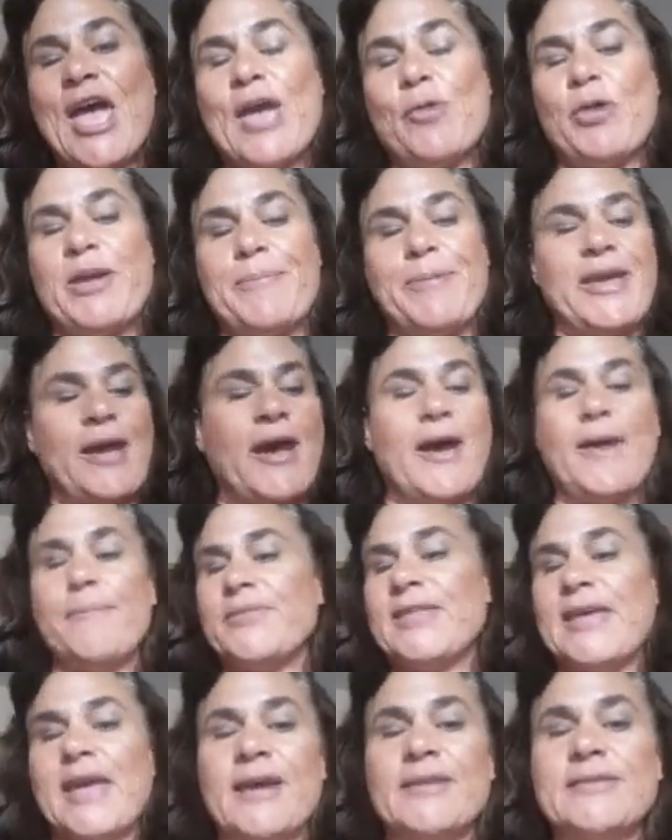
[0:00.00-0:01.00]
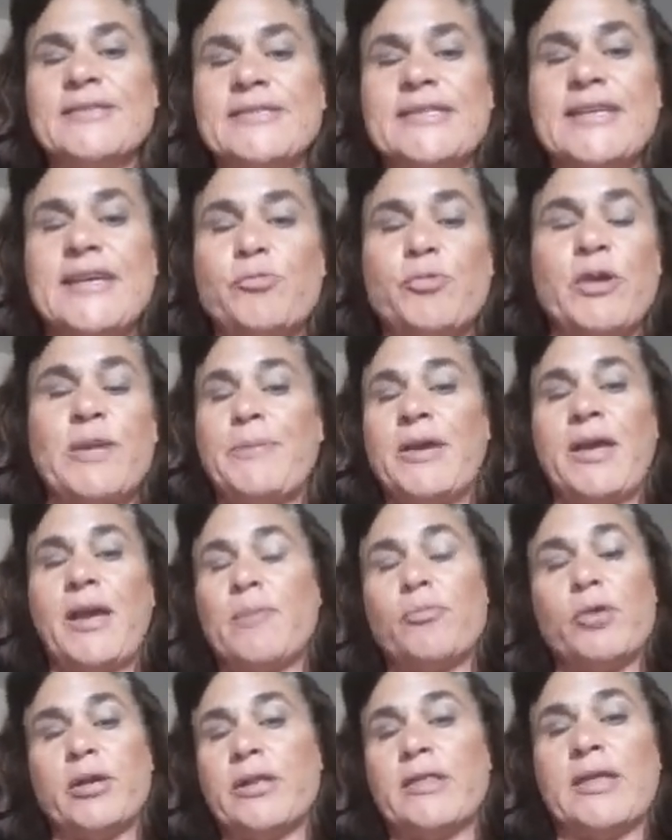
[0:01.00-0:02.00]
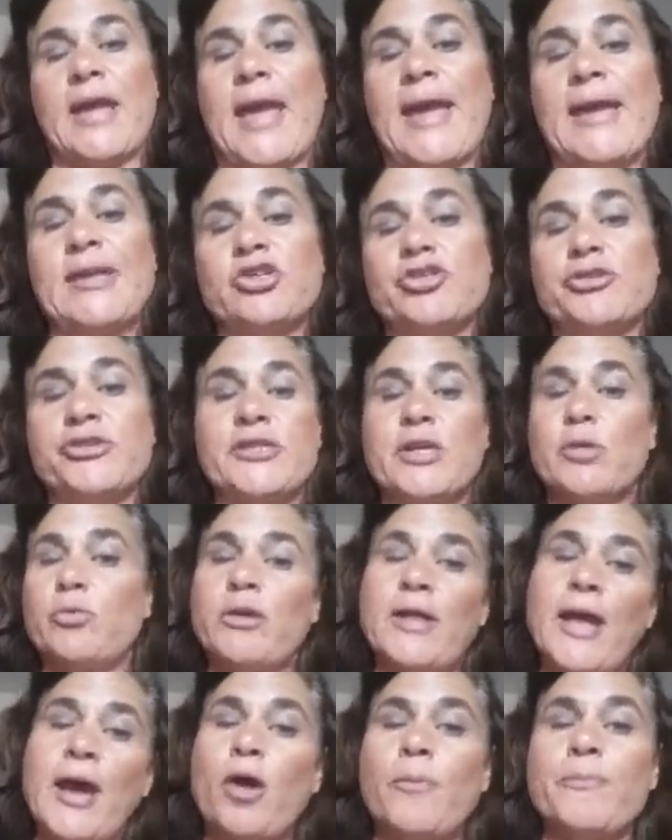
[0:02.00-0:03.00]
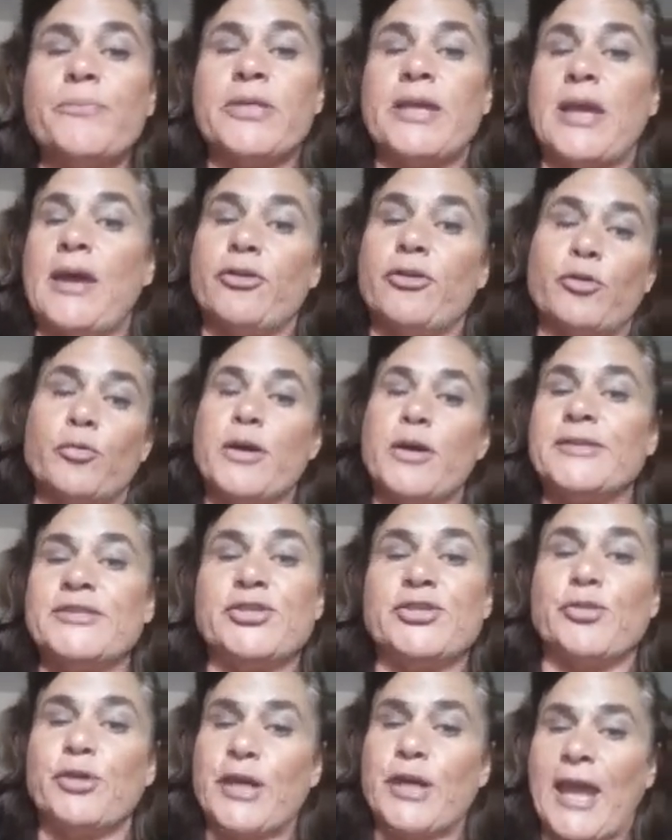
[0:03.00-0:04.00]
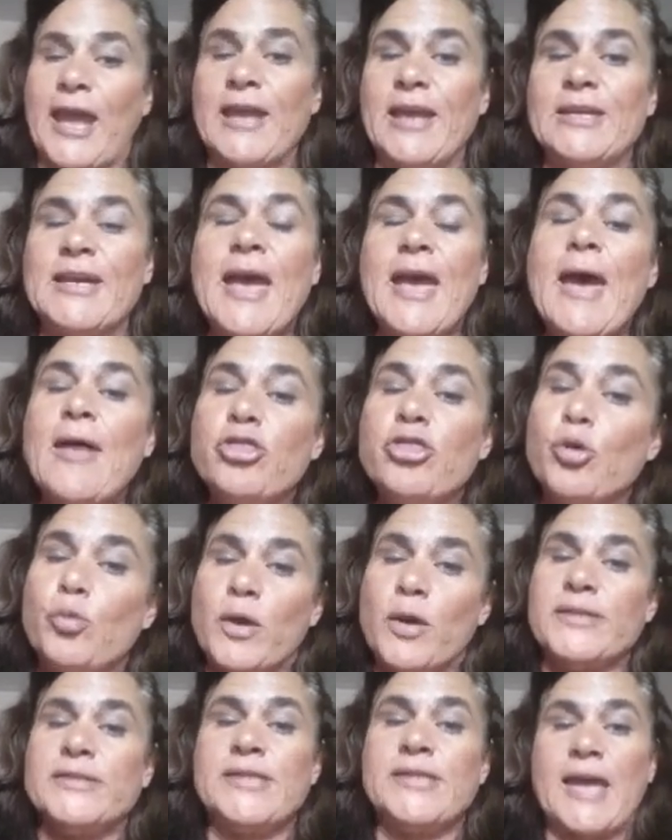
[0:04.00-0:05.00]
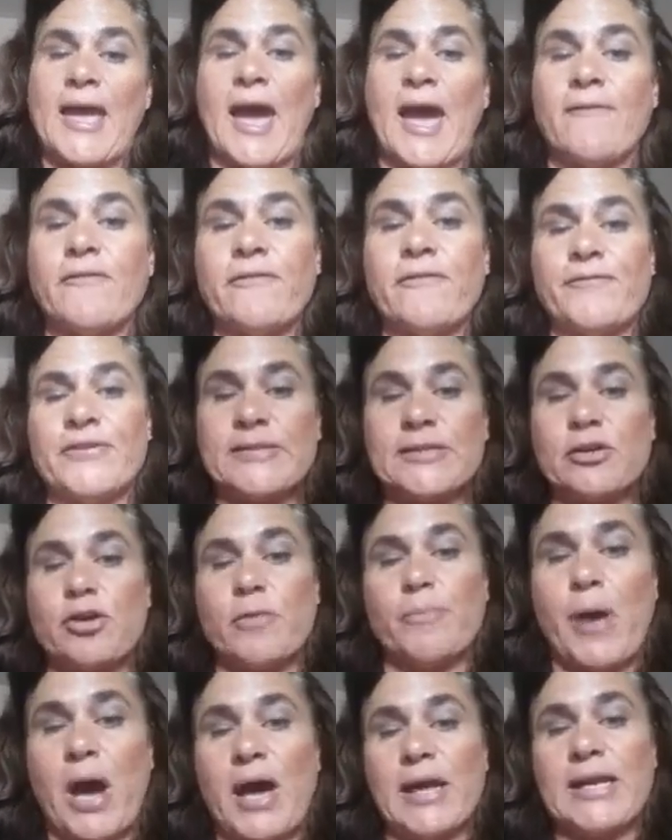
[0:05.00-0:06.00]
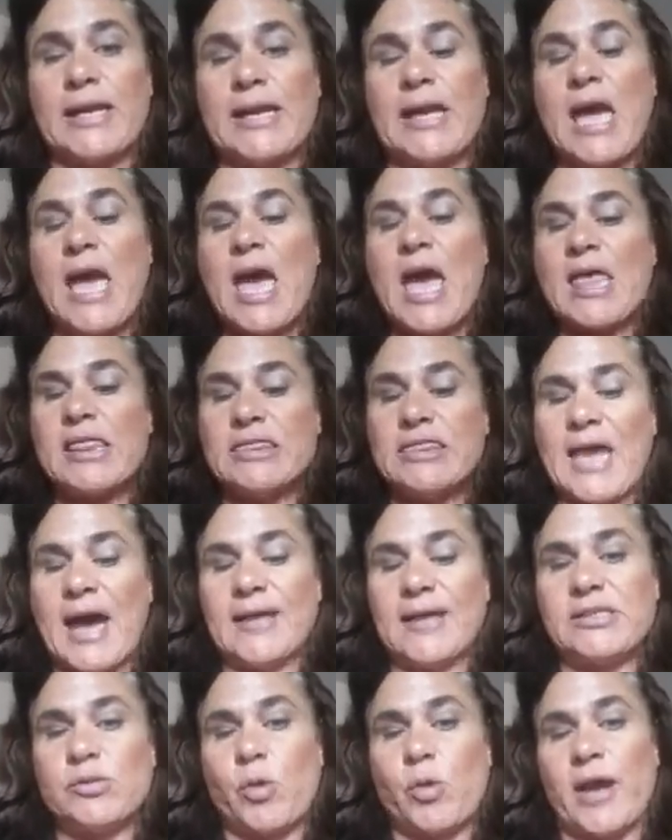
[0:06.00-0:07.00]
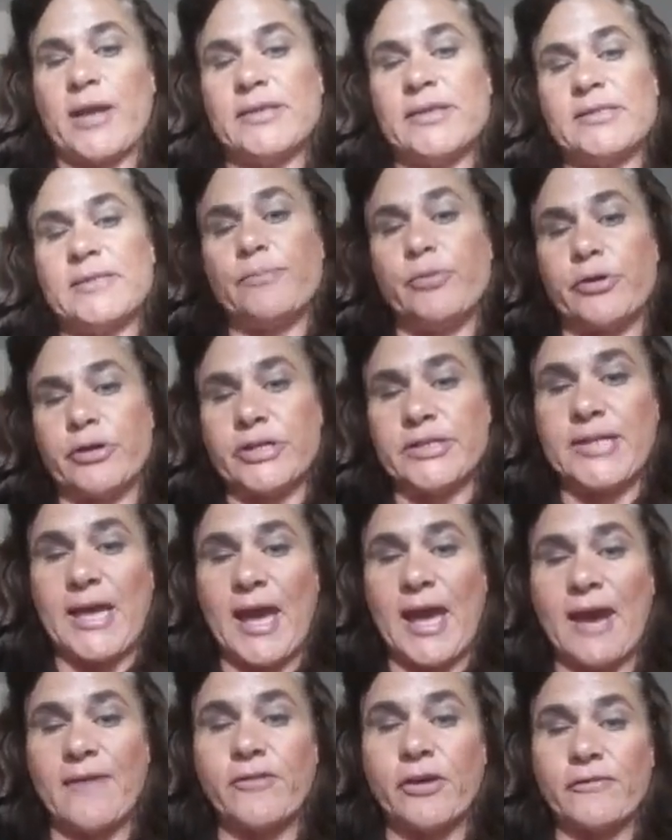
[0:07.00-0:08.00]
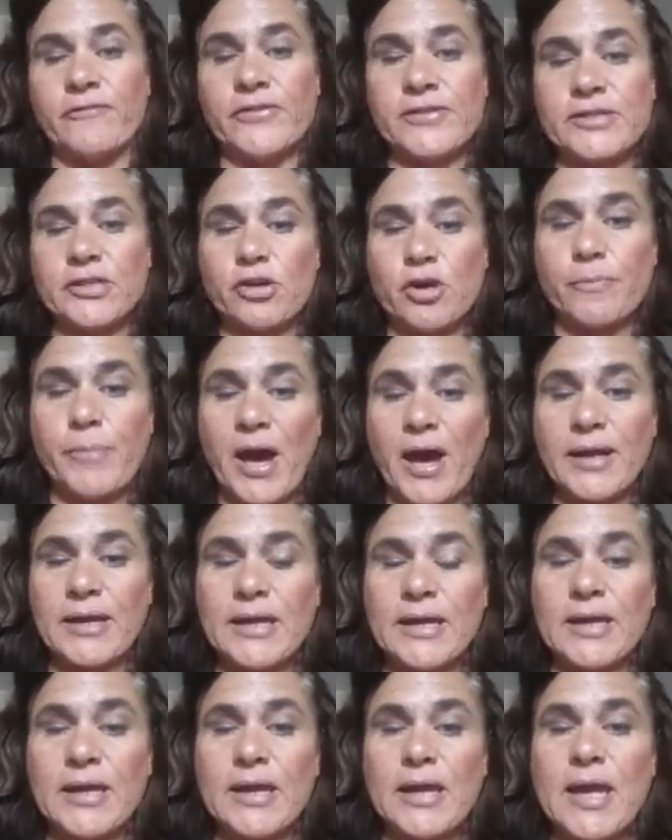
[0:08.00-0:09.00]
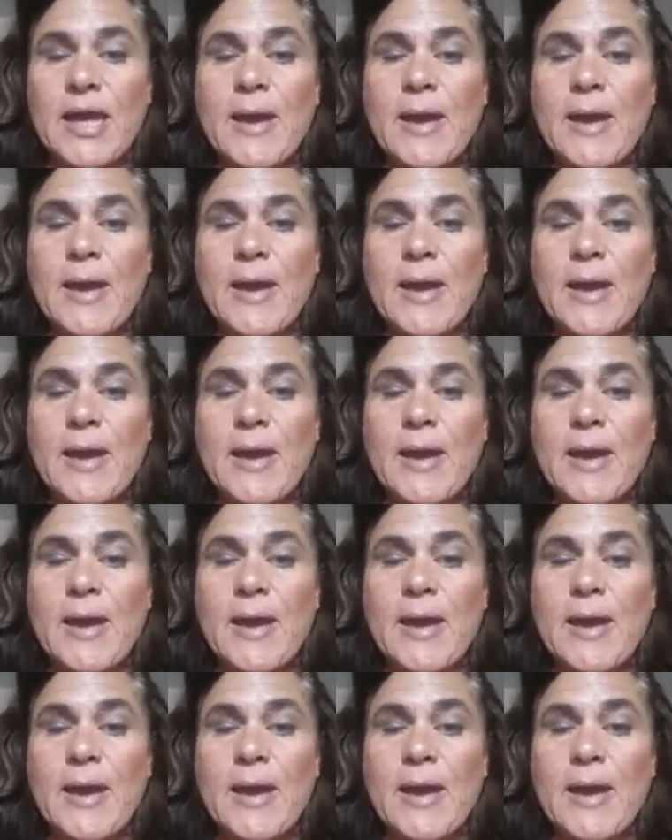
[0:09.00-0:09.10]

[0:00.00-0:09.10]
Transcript: We become the unseen. We become one of the angels that will help the other ones create, the ones that have a physical body. That's why it's important to have our physical body.